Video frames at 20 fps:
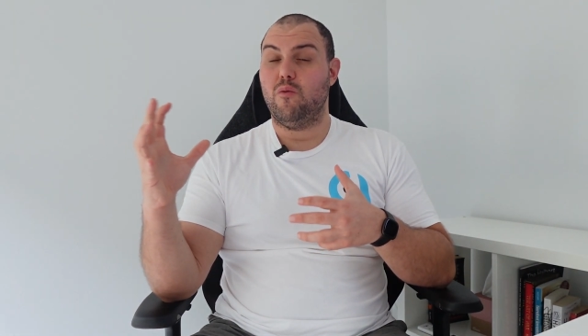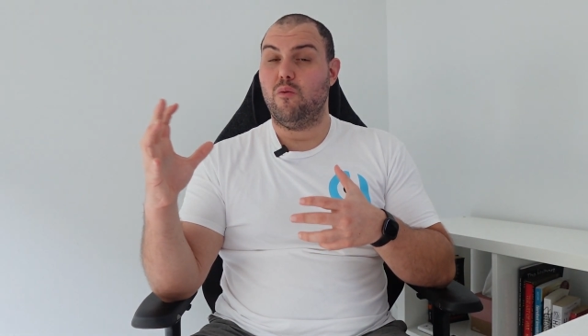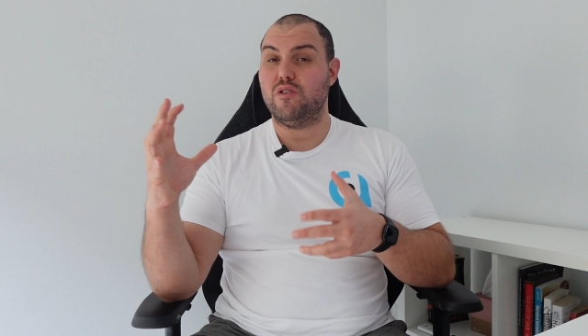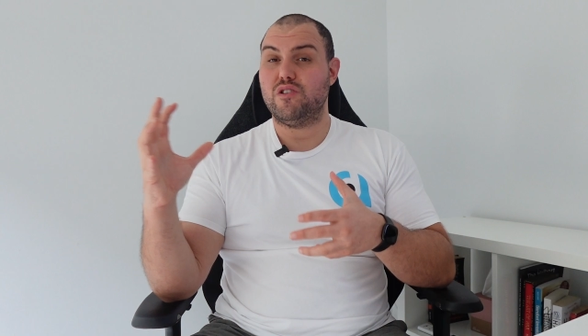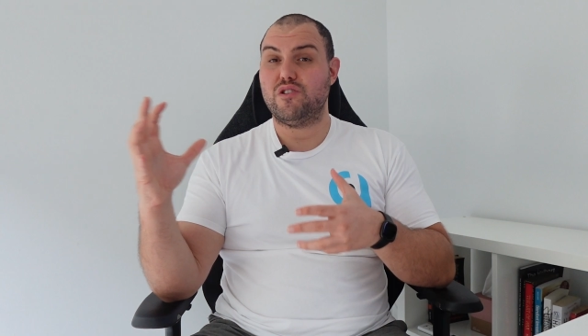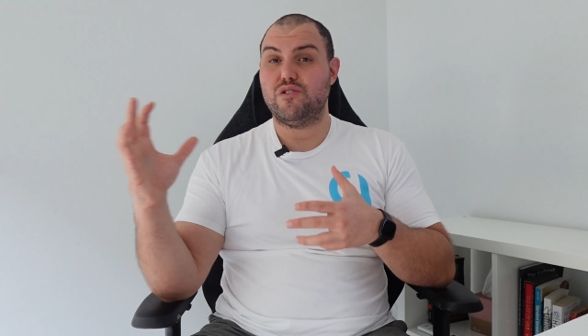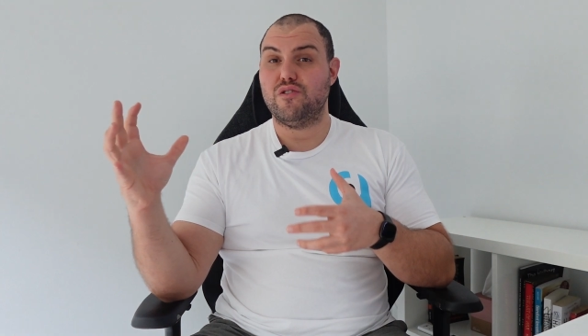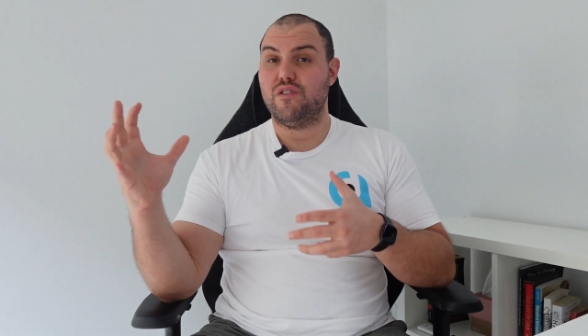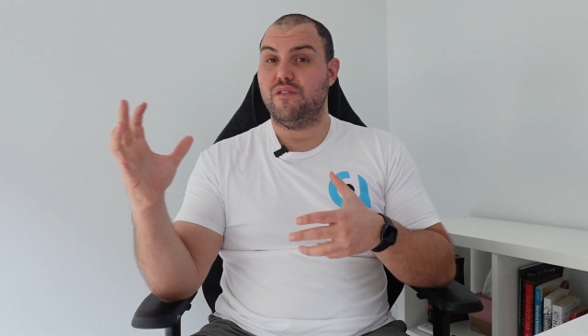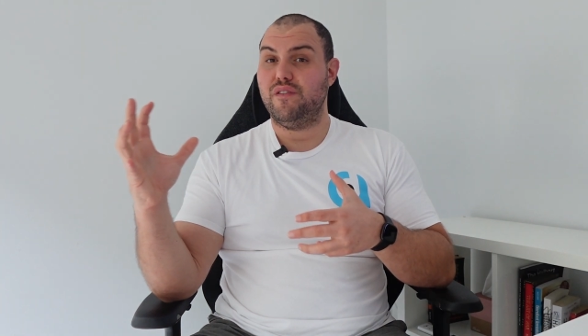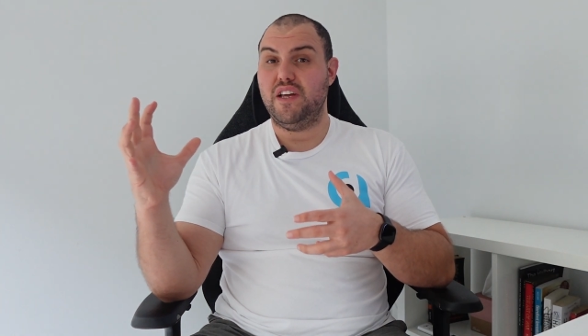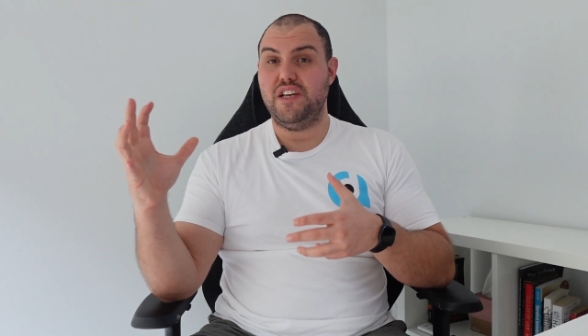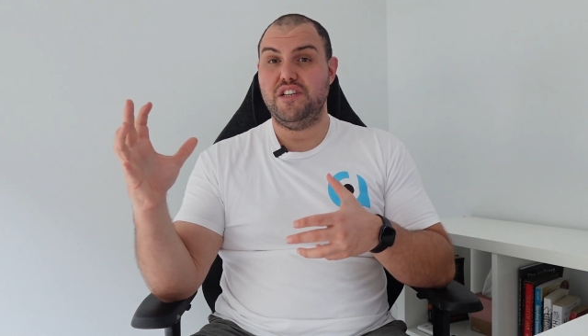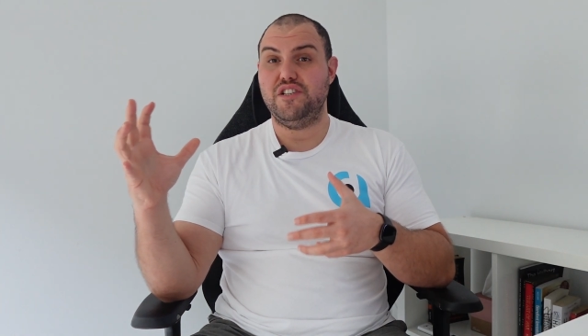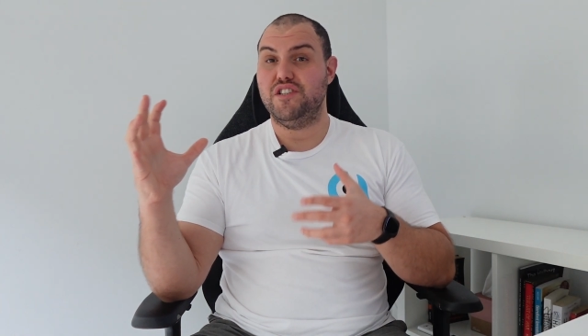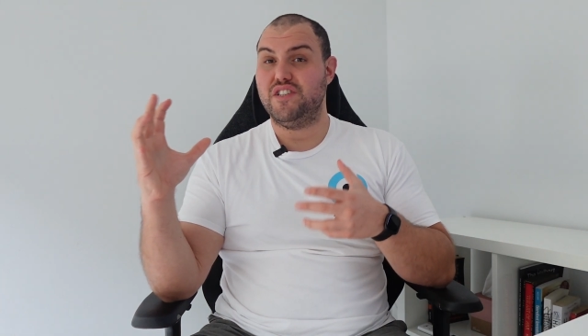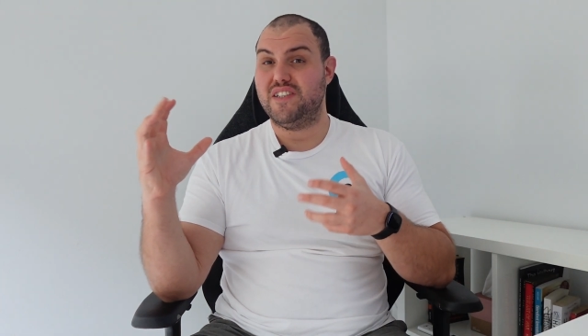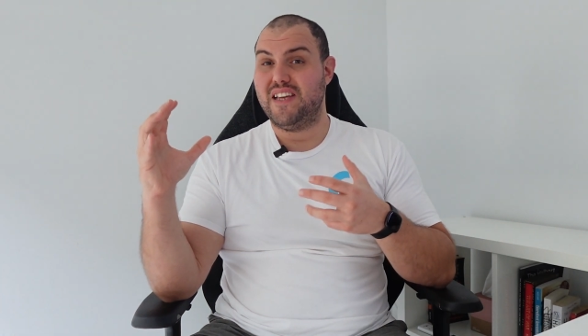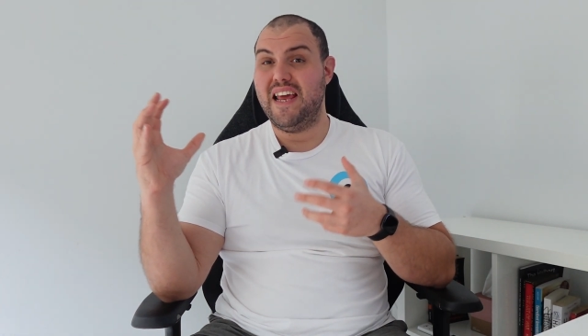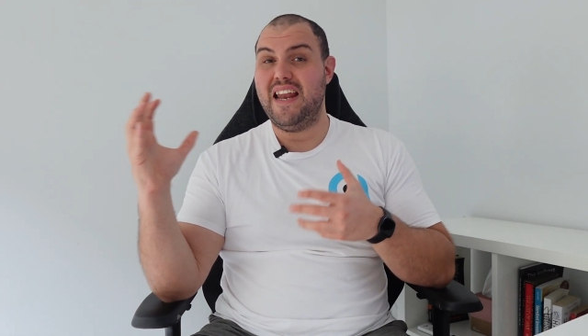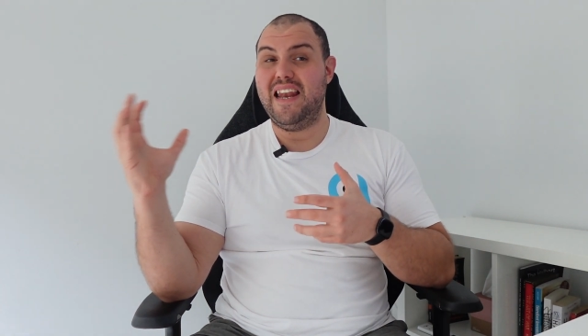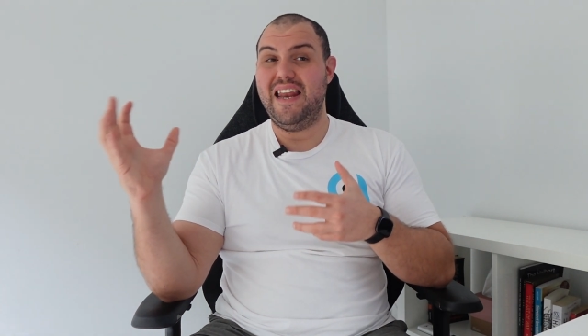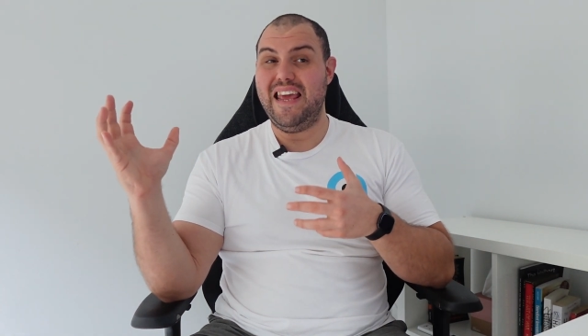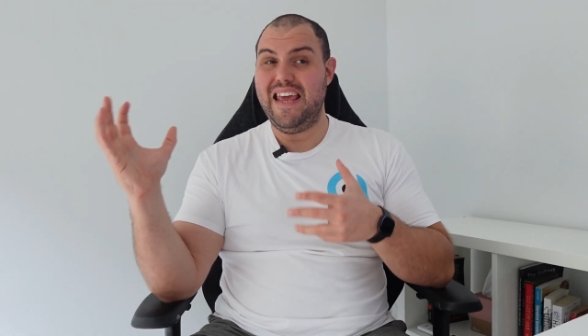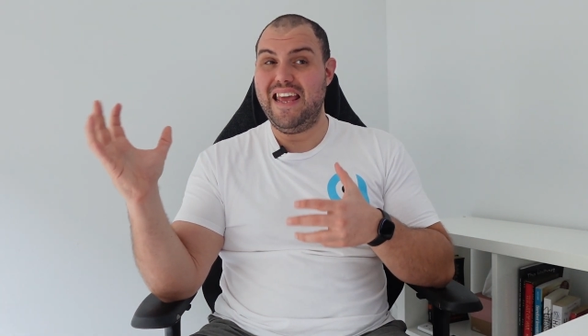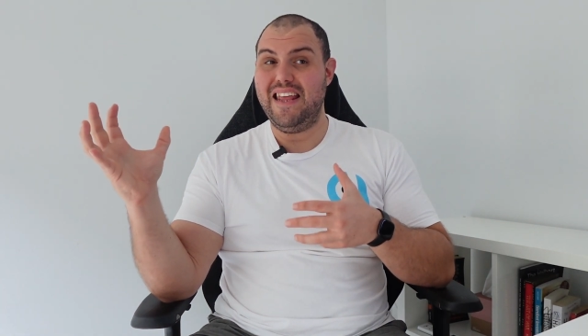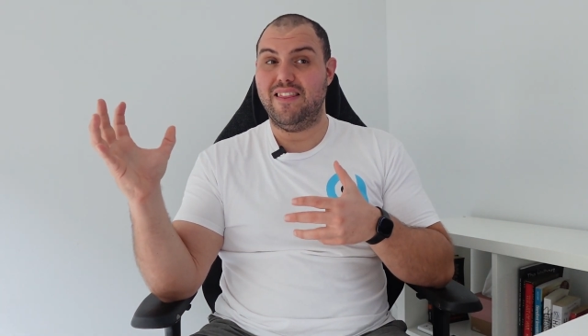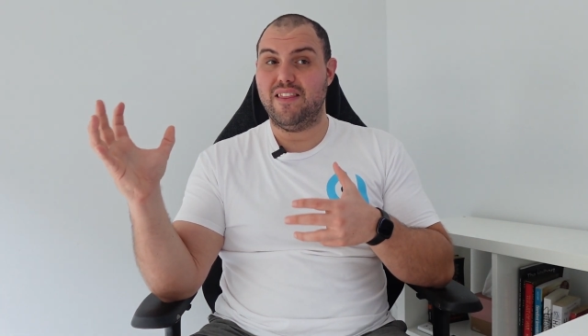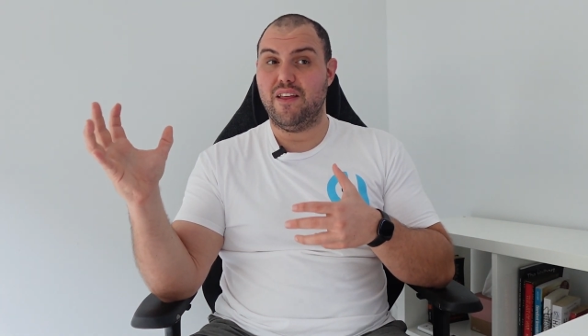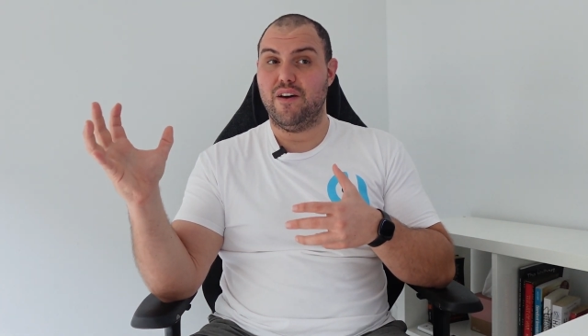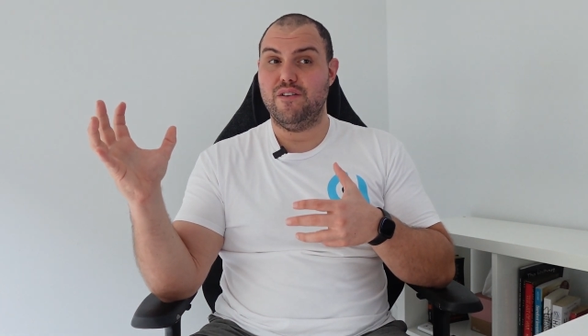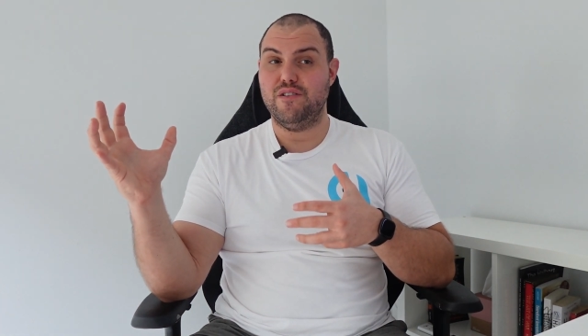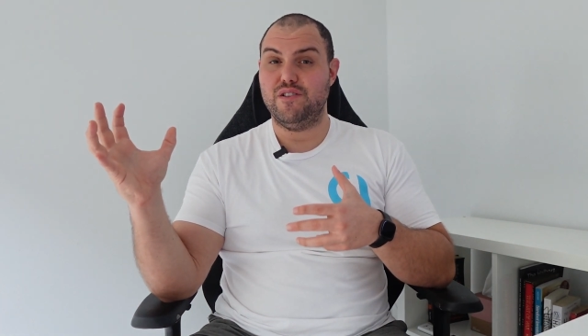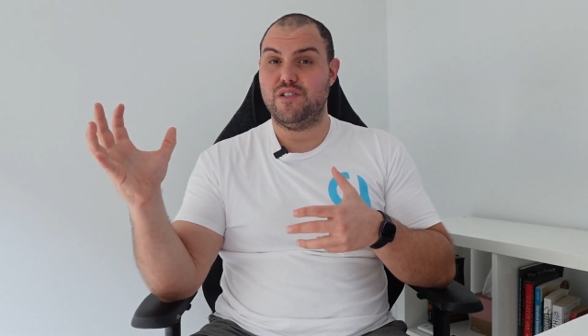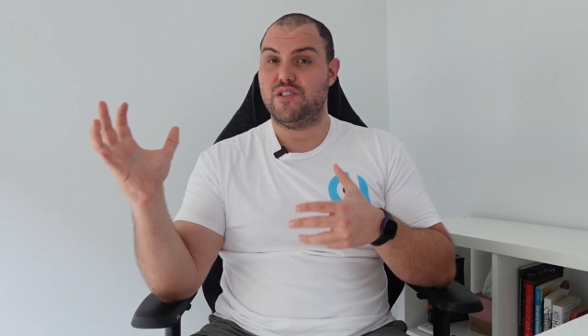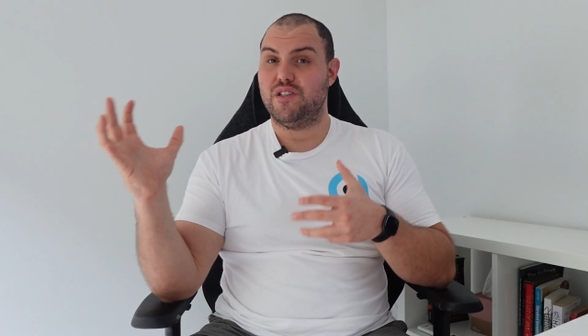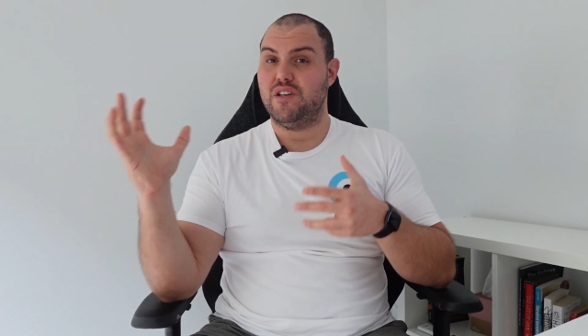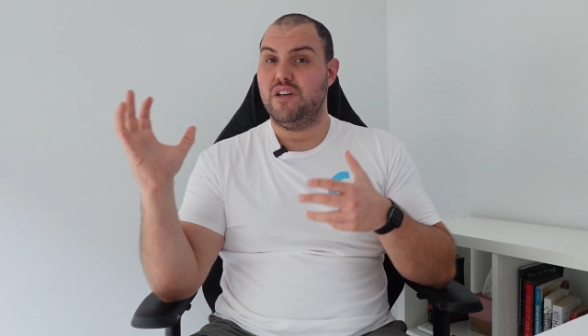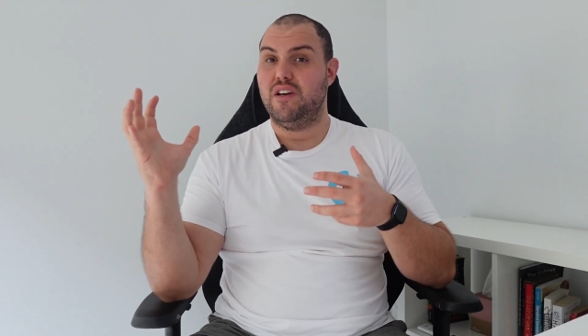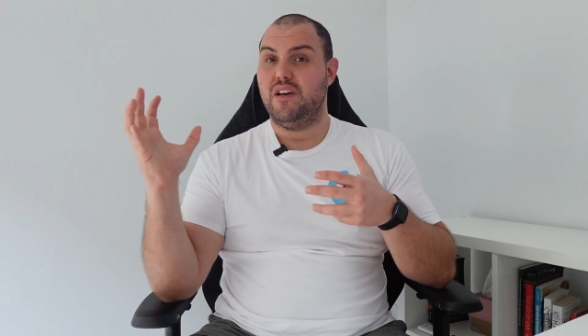what sort of niches can hit
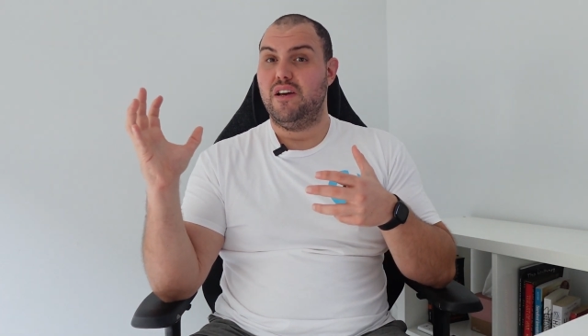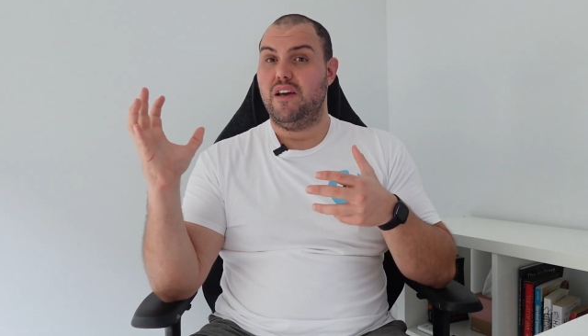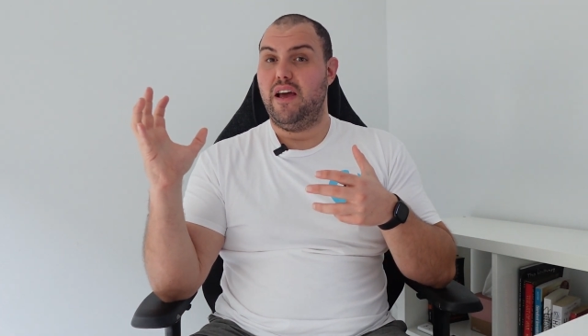those